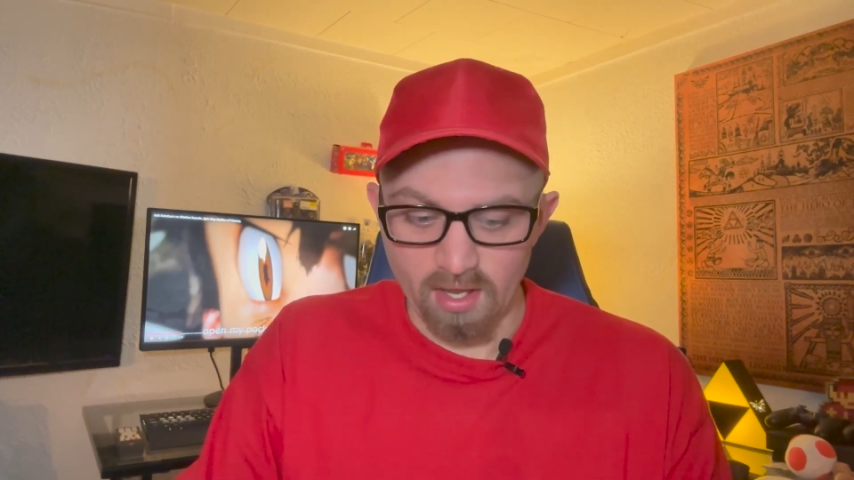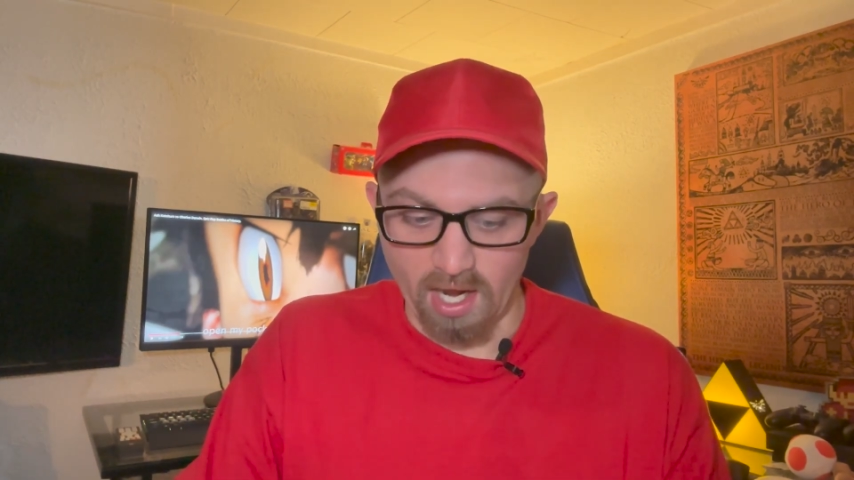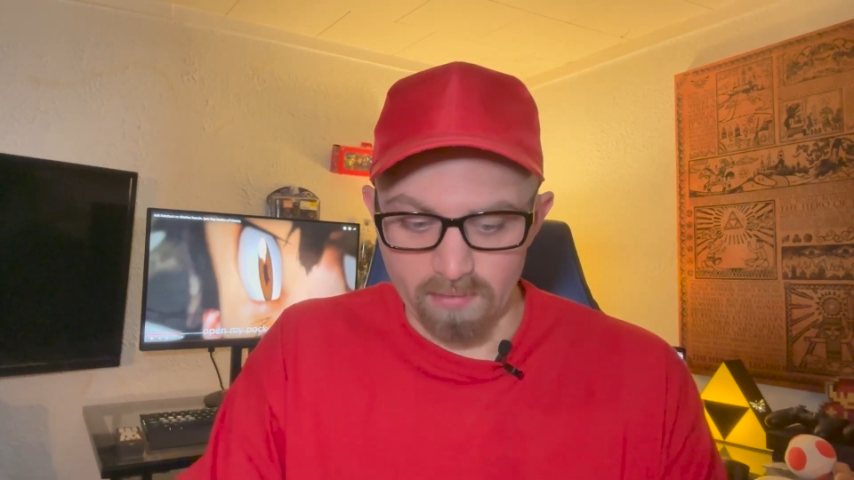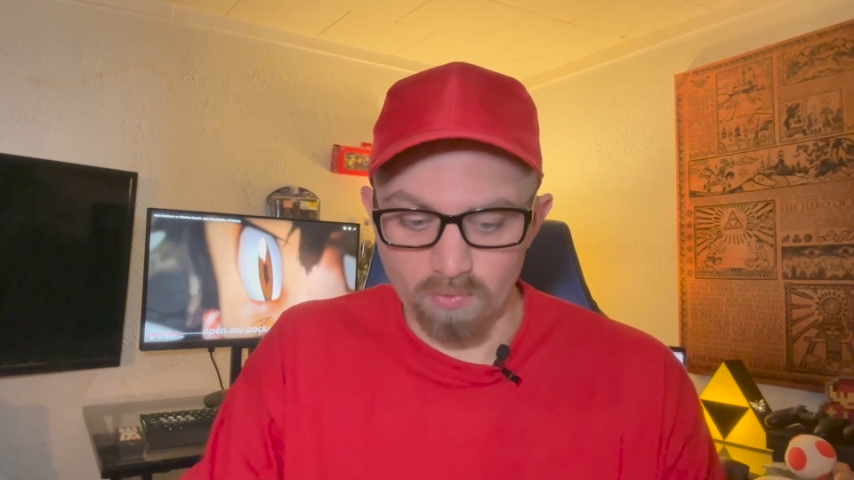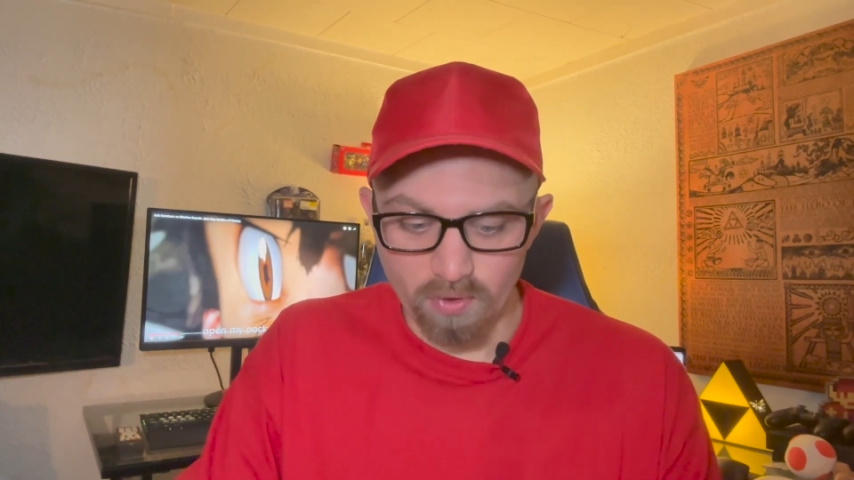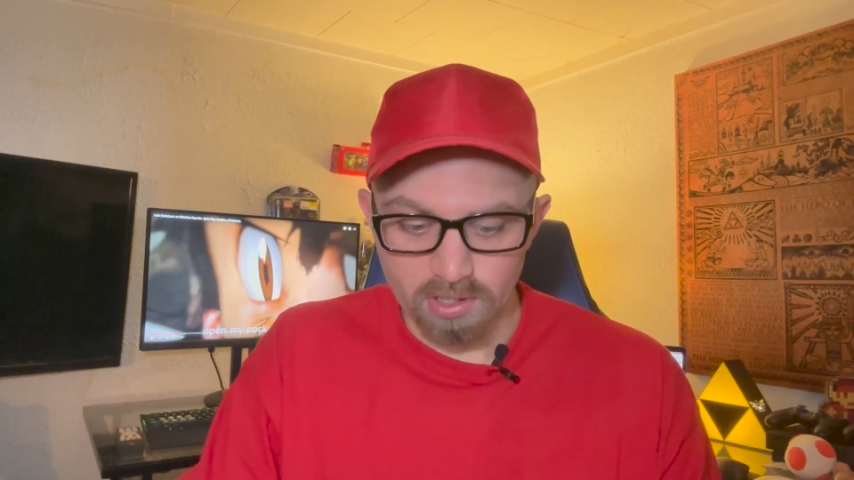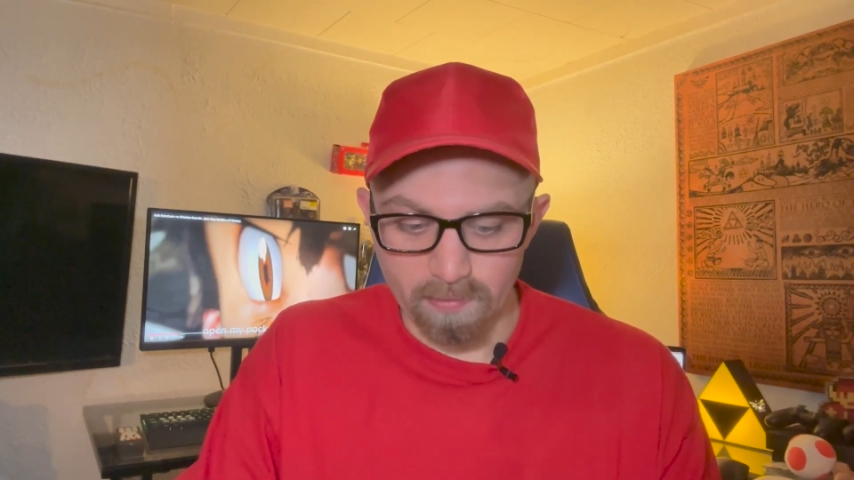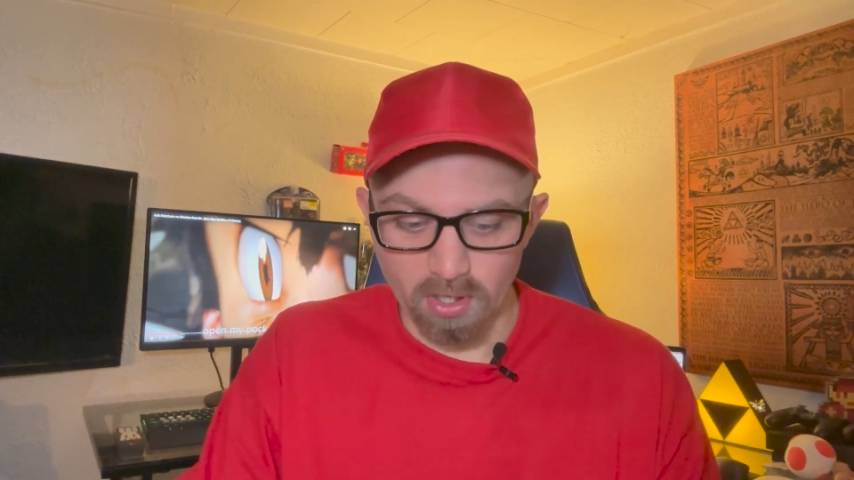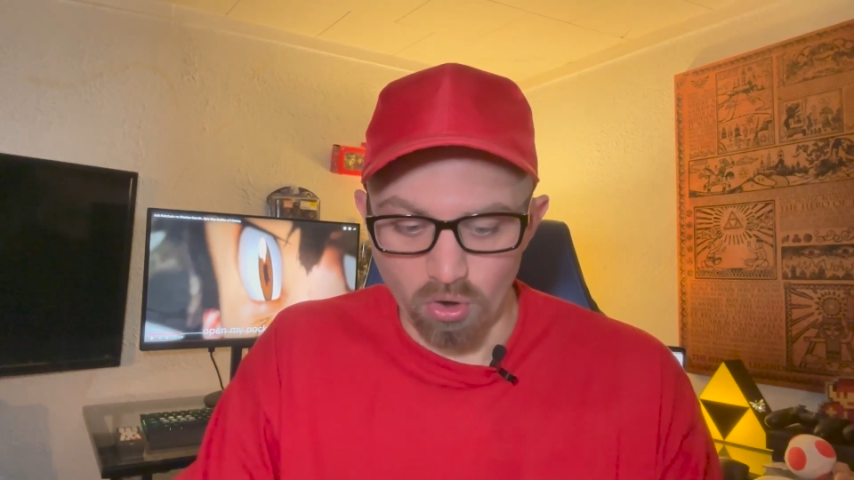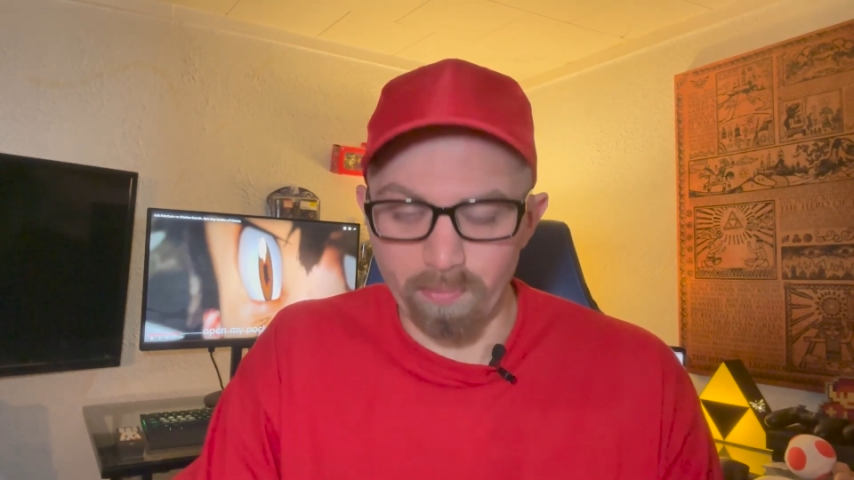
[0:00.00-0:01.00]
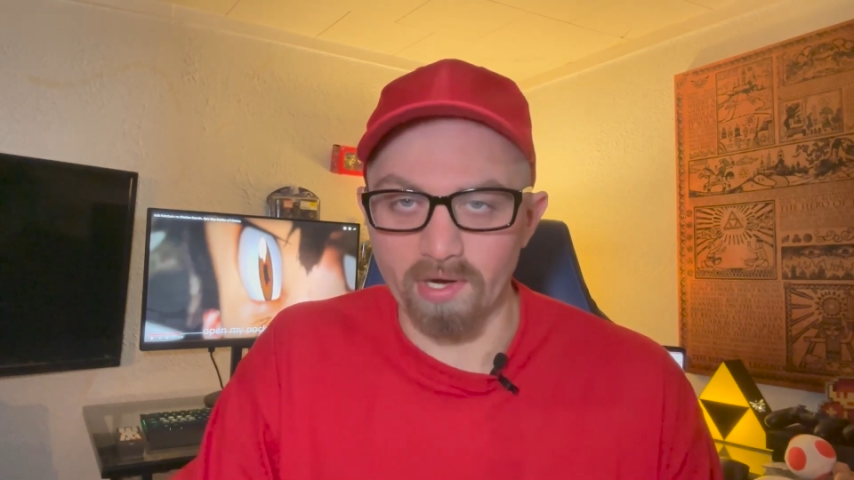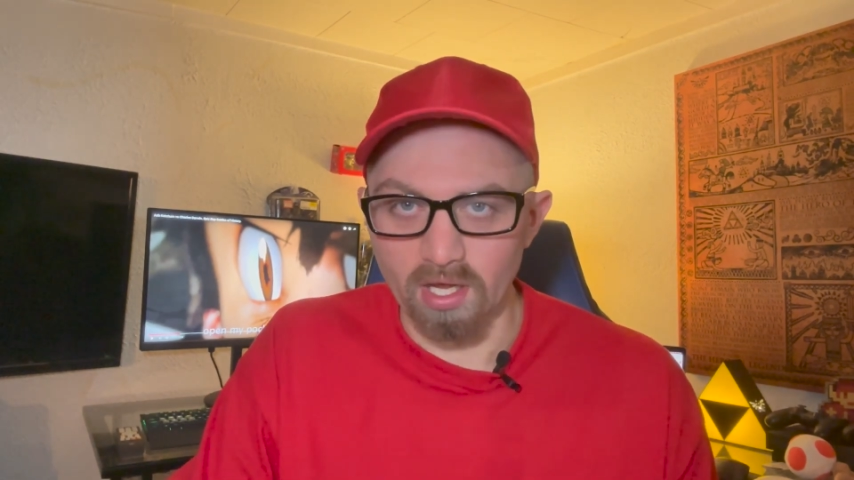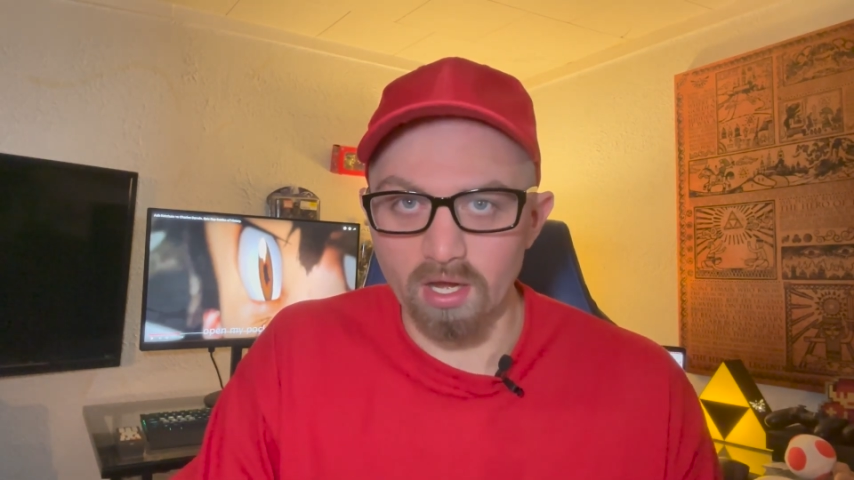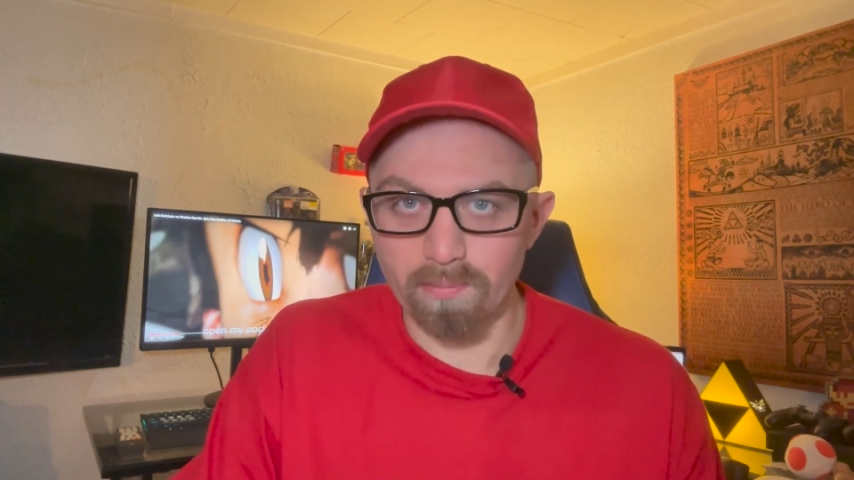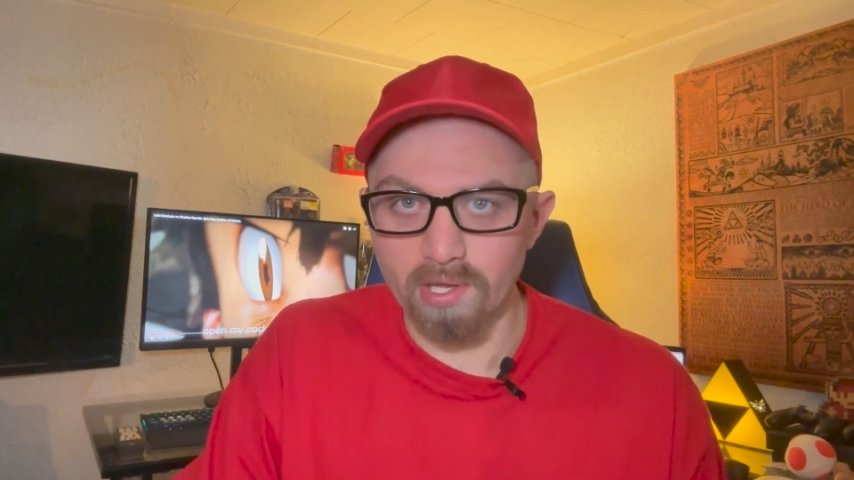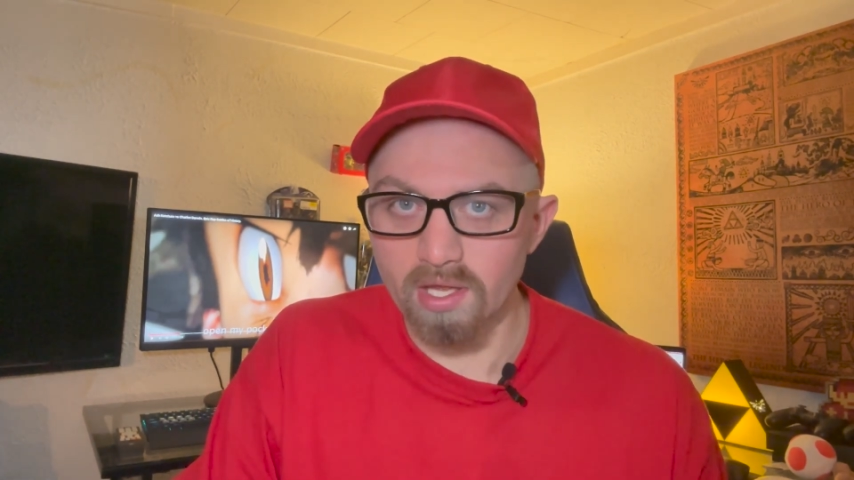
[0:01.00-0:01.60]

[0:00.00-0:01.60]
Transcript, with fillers: I'm going to be opening up